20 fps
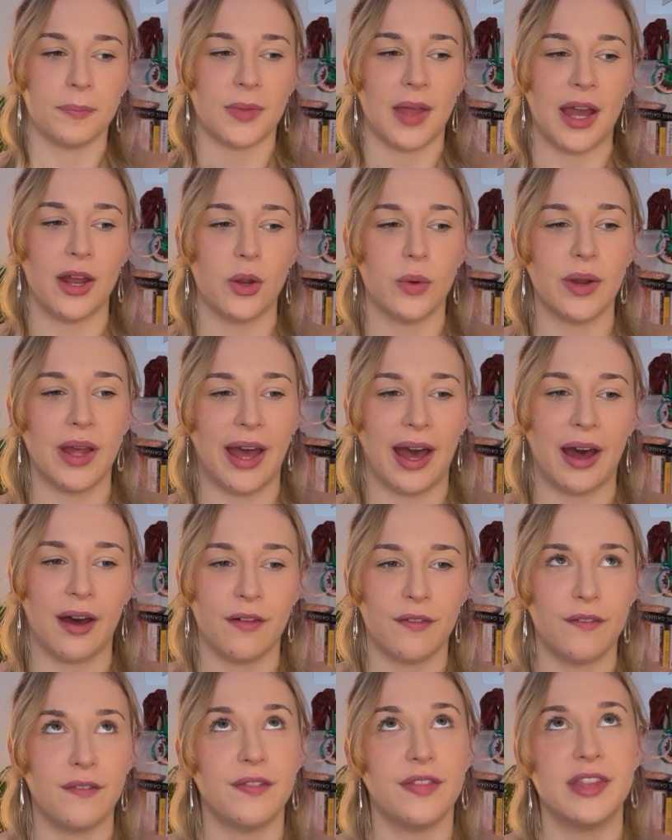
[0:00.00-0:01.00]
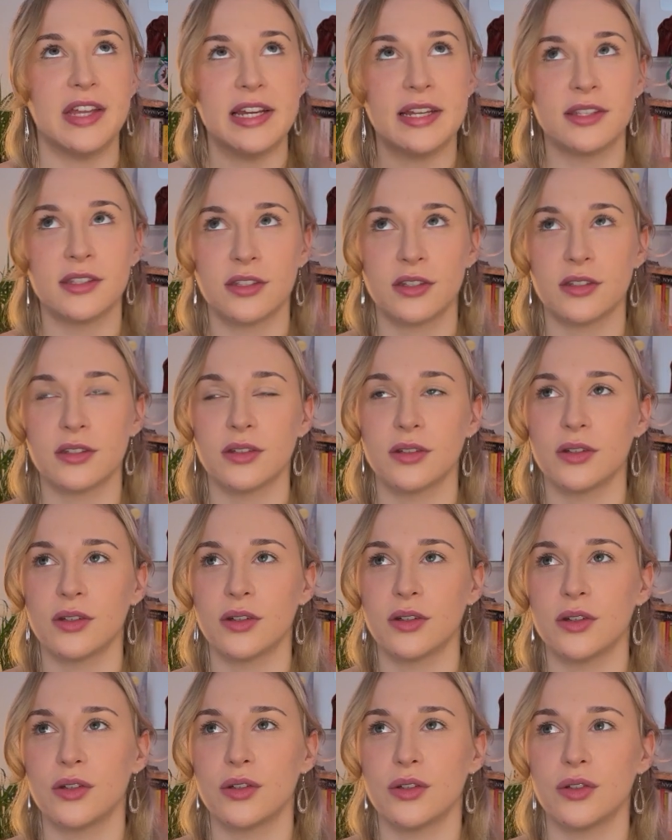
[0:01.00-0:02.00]
I don't have this
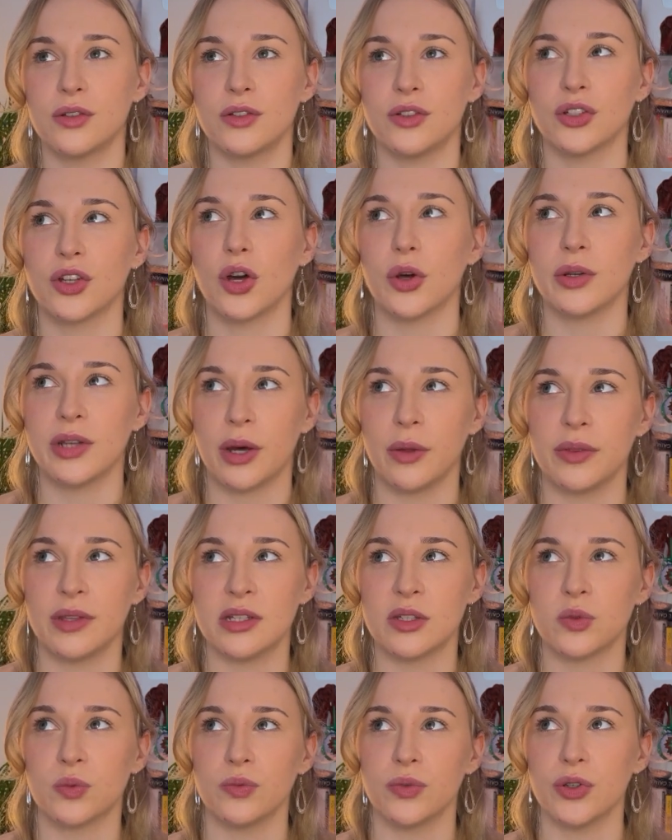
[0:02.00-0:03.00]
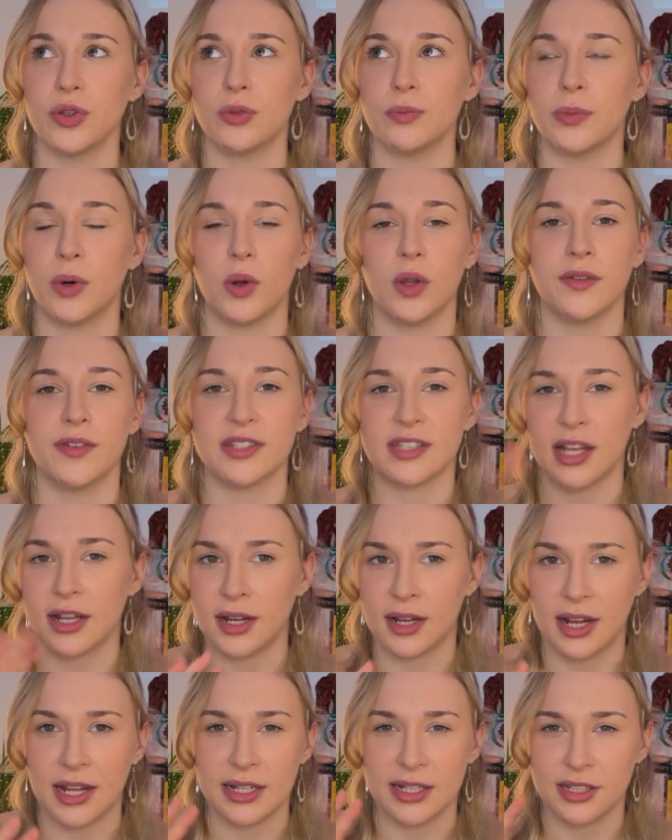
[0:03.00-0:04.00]
to go down this route, but all of a
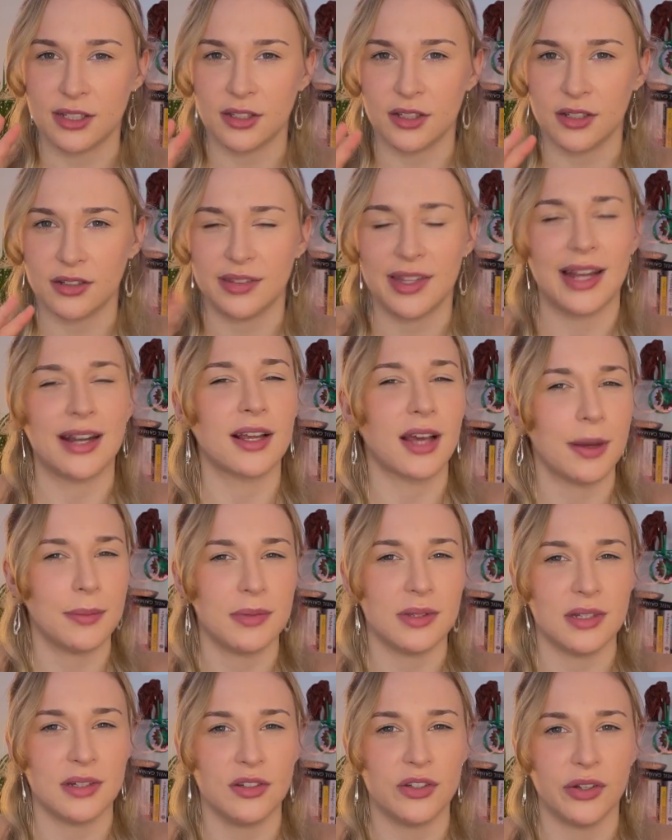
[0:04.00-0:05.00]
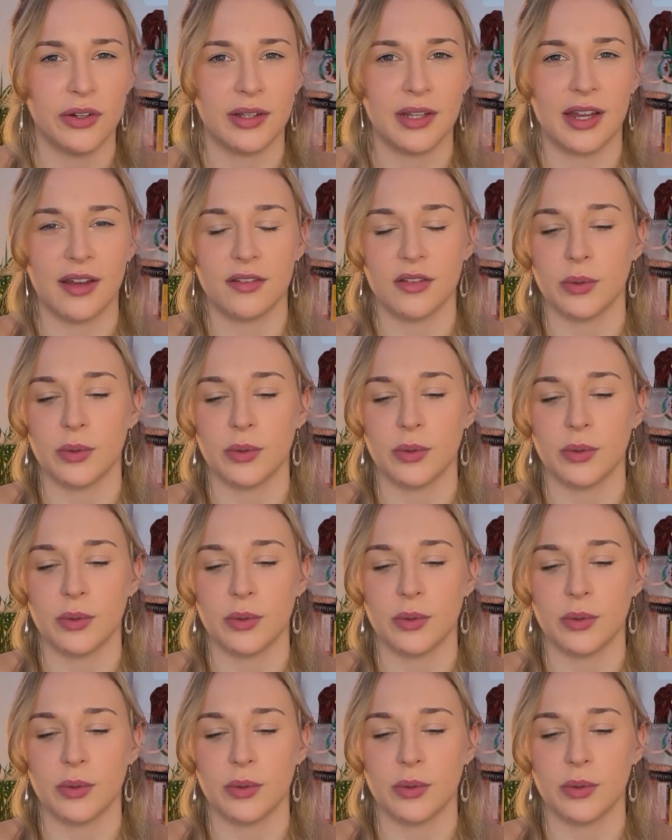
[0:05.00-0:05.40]
sudden it then comes into your life.